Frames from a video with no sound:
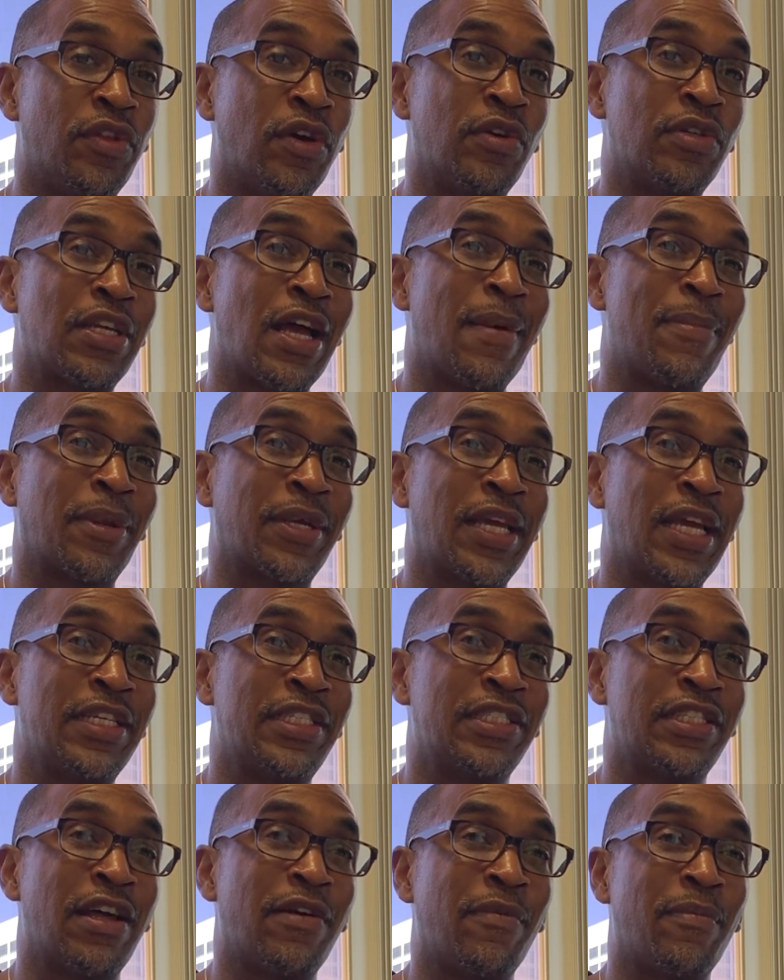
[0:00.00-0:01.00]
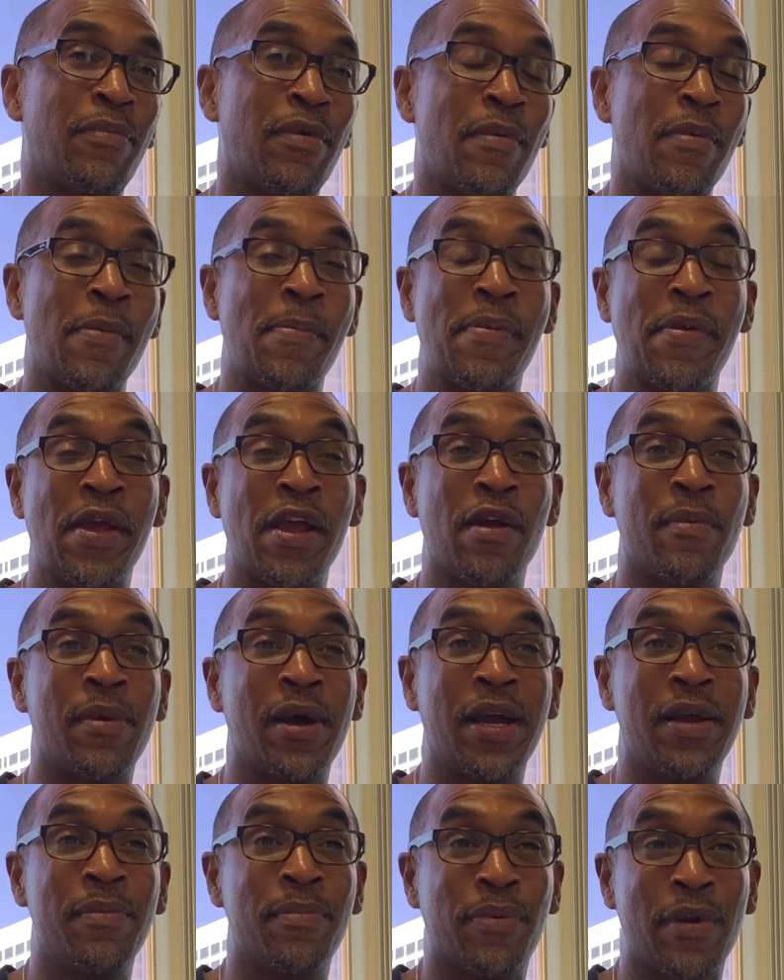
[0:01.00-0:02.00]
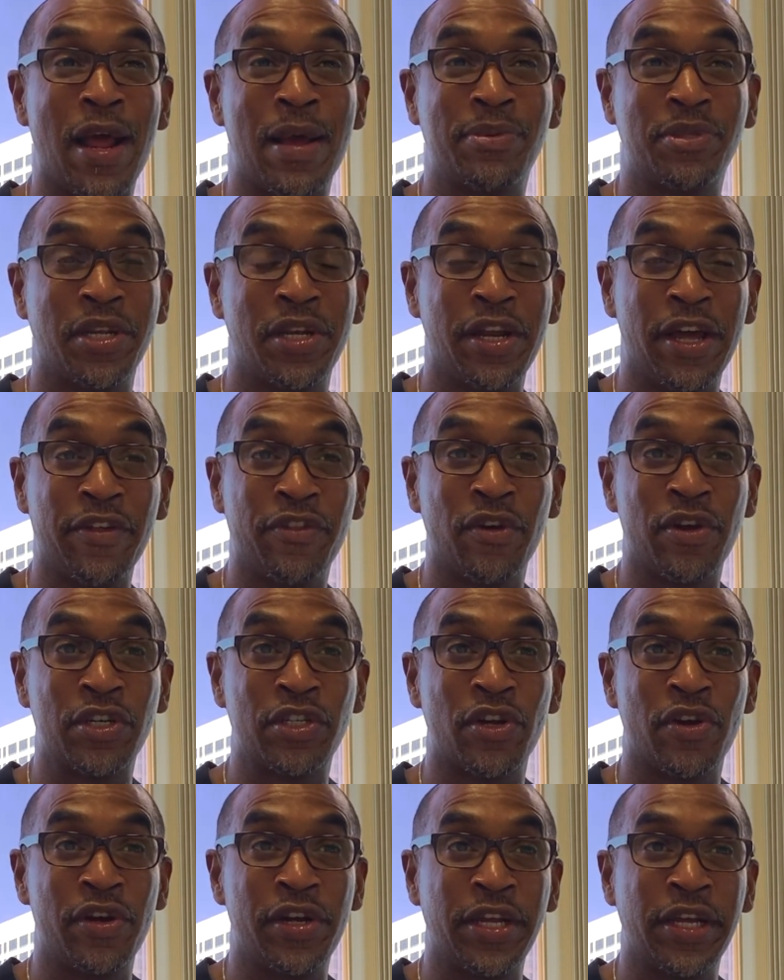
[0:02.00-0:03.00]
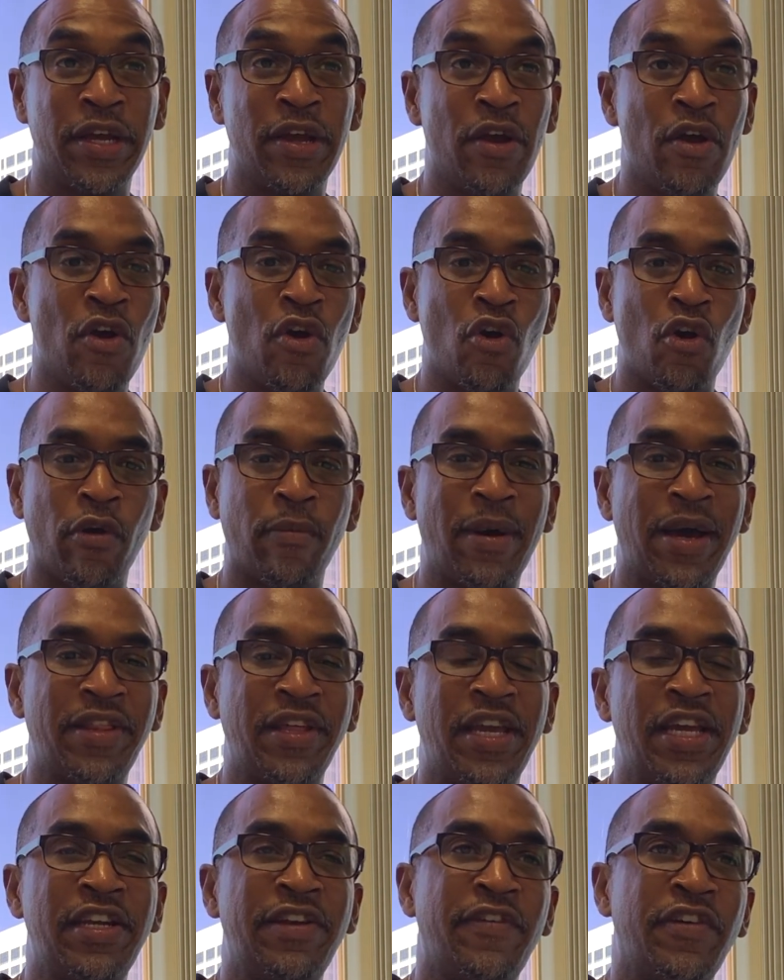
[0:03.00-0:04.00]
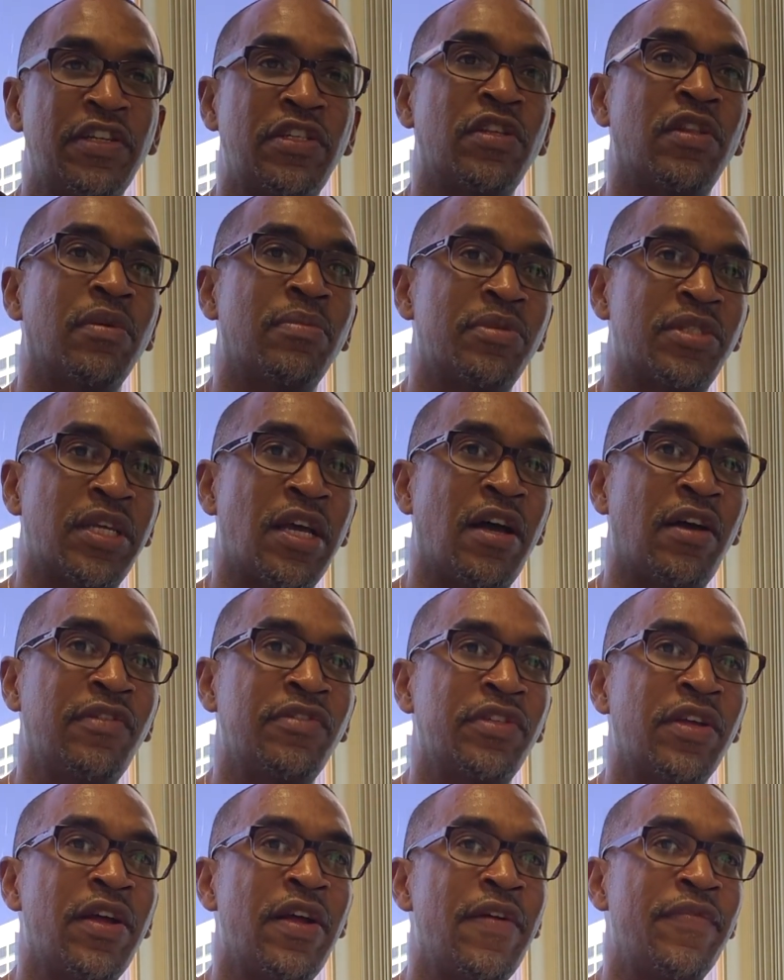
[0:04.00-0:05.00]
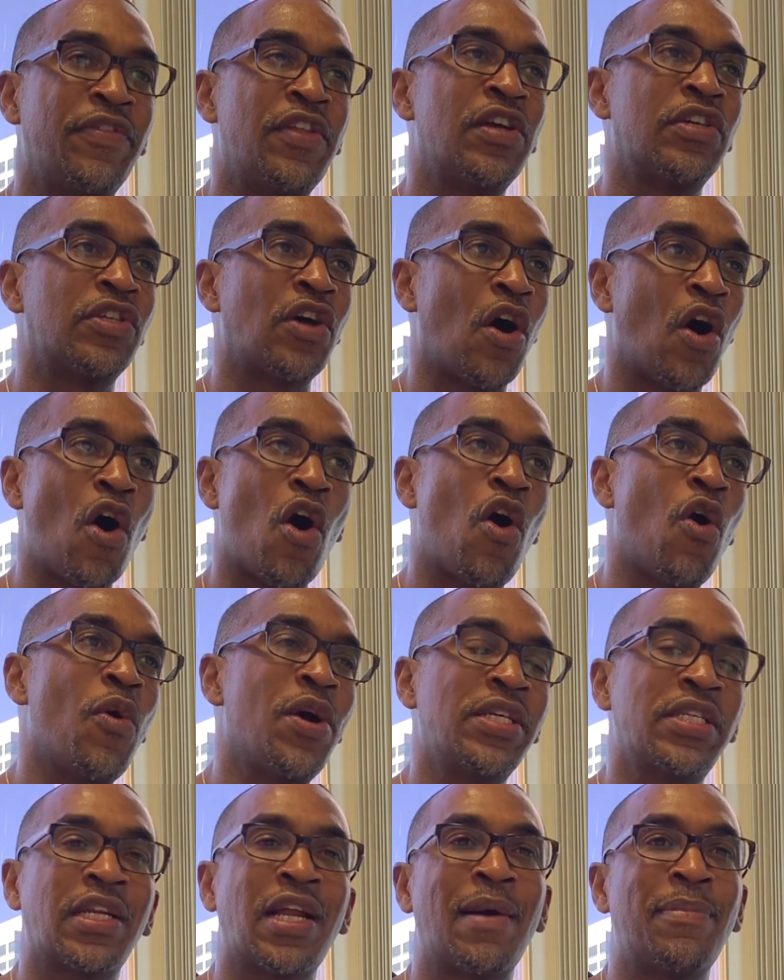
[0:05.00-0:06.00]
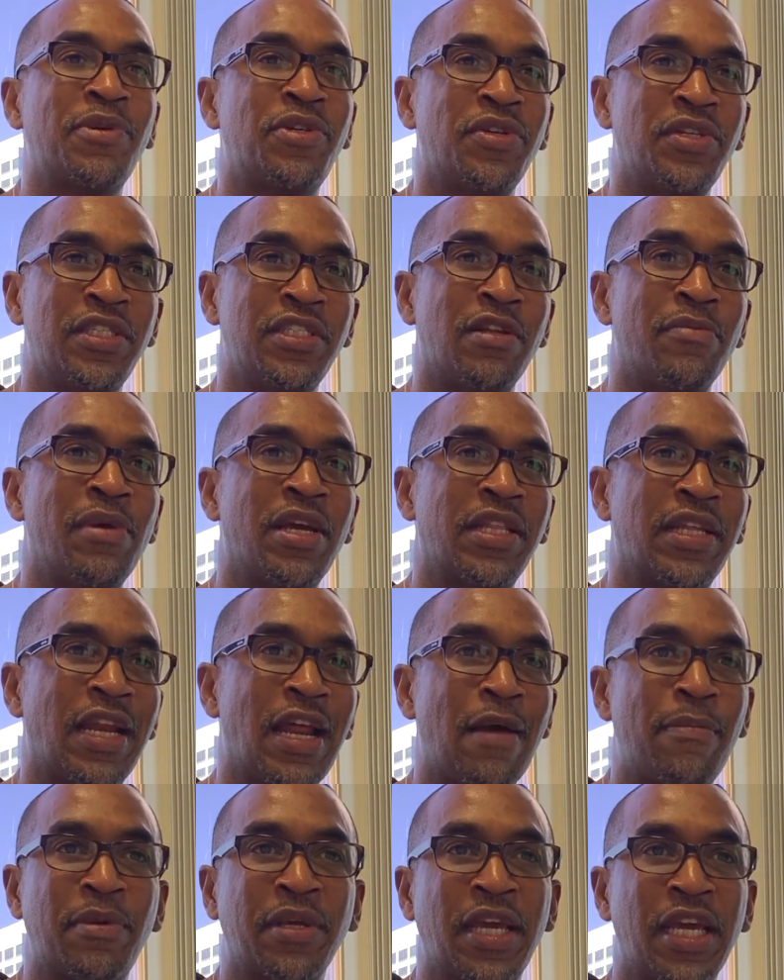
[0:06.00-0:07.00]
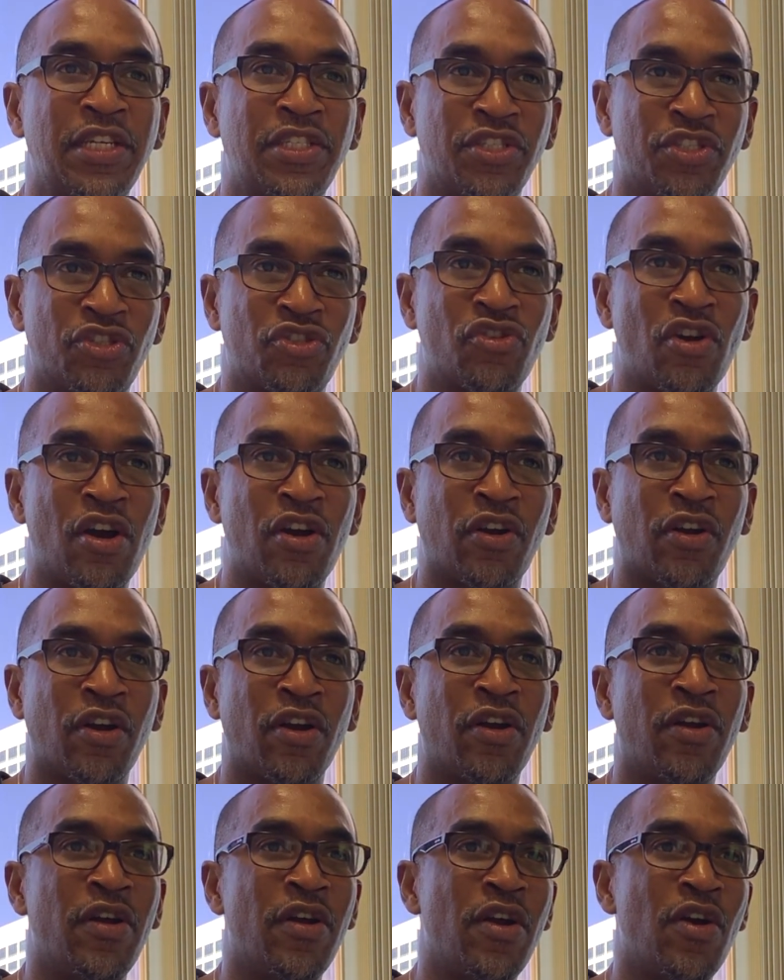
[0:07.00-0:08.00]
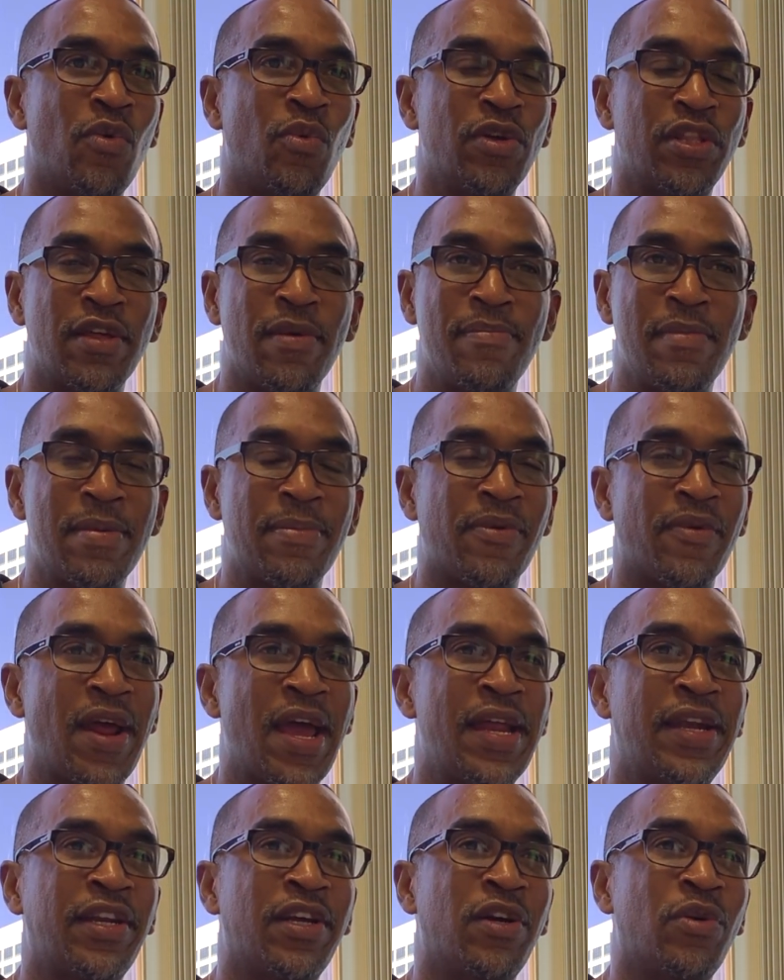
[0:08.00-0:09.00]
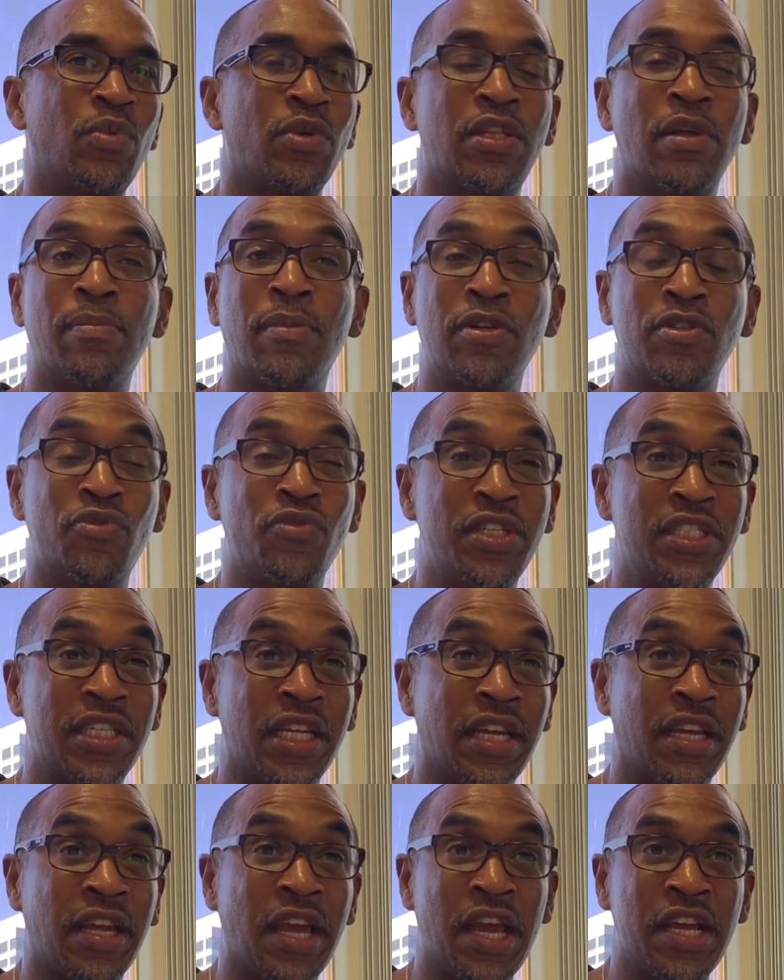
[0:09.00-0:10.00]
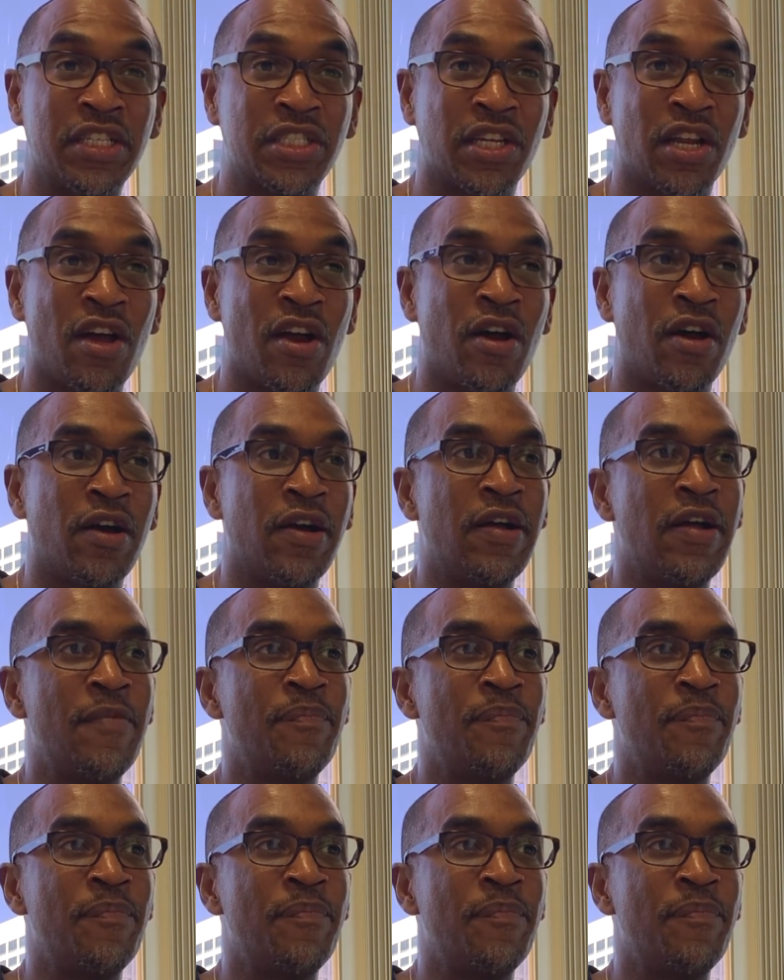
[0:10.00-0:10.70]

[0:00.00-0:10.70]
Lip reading: those applications that were prepared by perhaps another attorney or by the individual themselves, there's always an opportunity to make that application stronger with a memorandum, with the most recent case law,